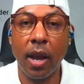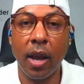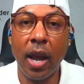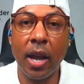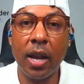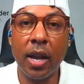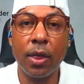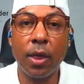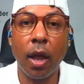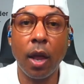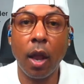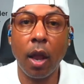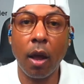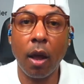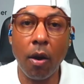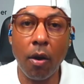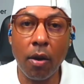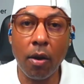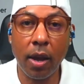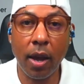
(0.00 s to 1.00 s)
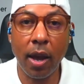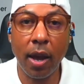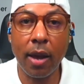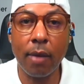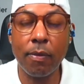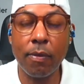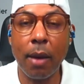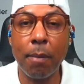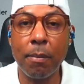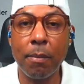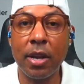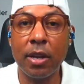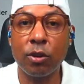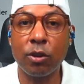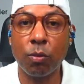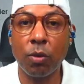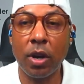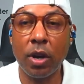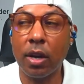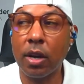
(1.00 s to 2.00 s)
And in the long game, that
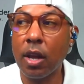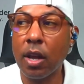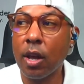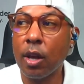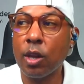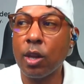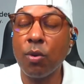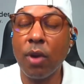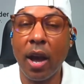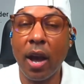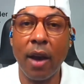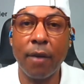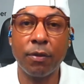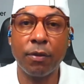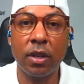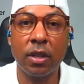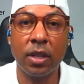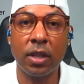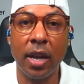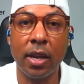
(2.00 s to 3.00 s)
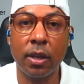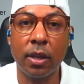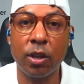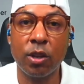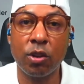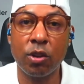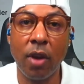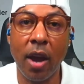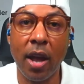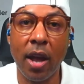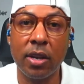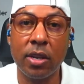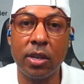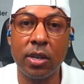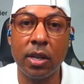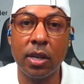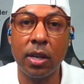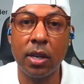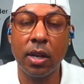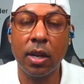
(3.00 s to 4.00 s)
means what? You have to take the
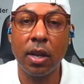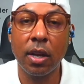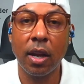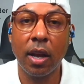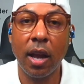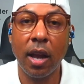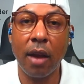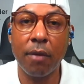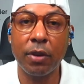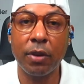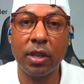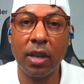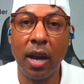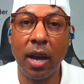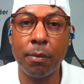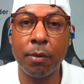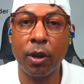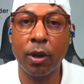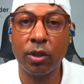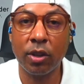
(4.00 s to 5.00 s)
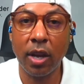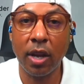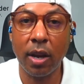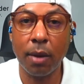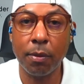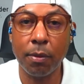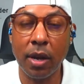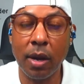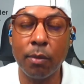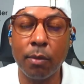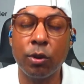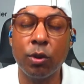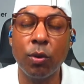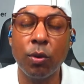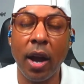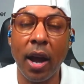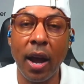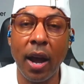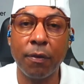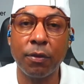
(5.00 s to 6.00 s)
strategy. Every time your setup comes, you
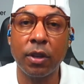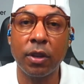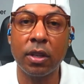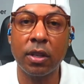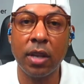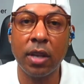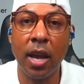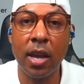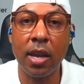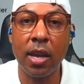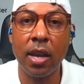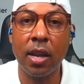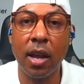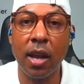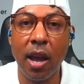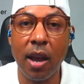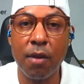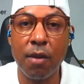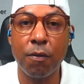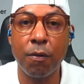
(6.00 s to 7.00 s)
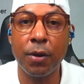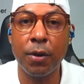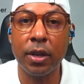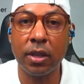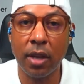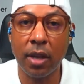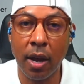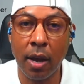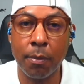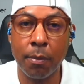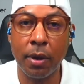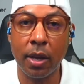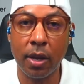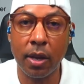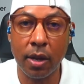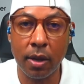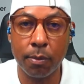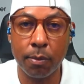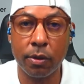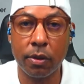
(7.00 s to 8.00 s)
have to take it every time it
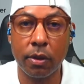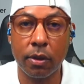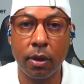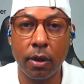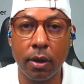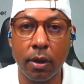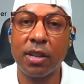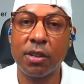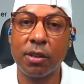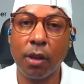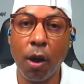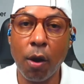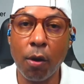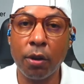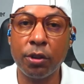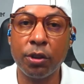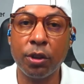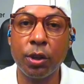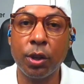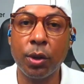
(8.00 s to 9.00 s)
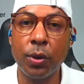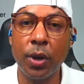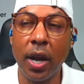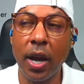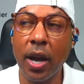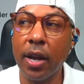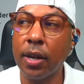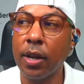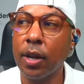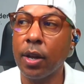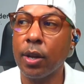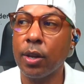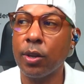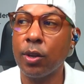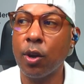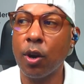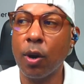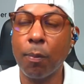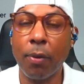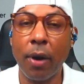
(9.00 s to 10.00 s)
comes. As long do that,
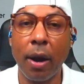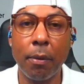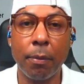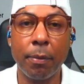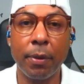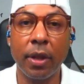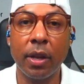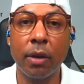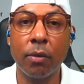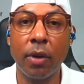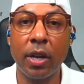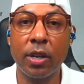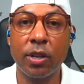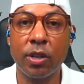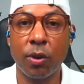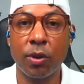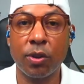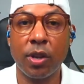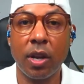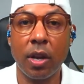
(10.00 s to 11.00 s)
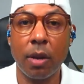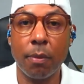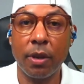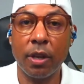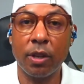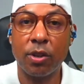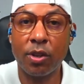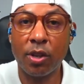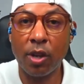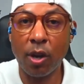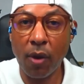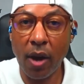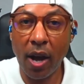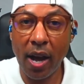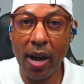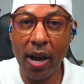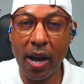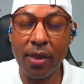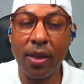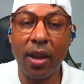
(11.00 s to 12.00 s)
your probability ratio is going to be so
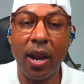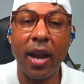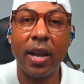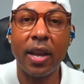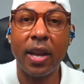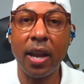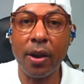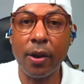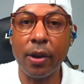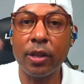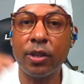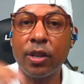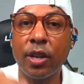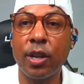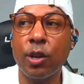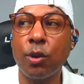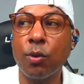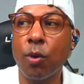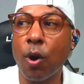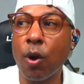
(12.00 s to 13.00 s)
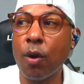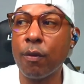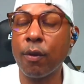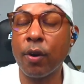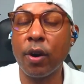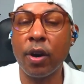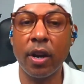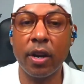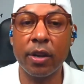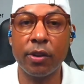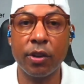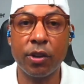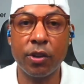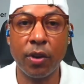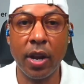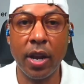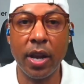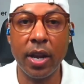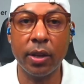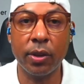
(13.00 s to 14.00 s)
high that I guarantee you over 100
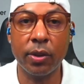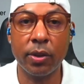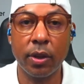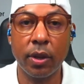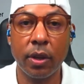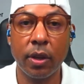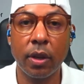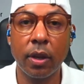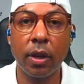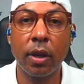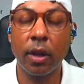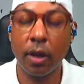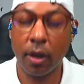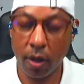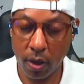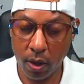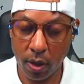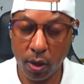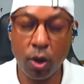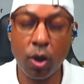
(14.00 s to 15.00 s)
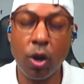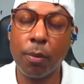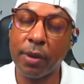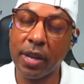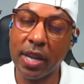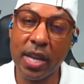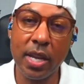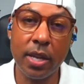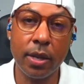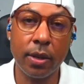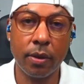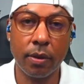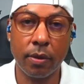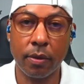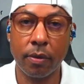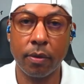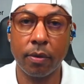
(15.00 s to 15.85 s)
trades, you're going to be eating.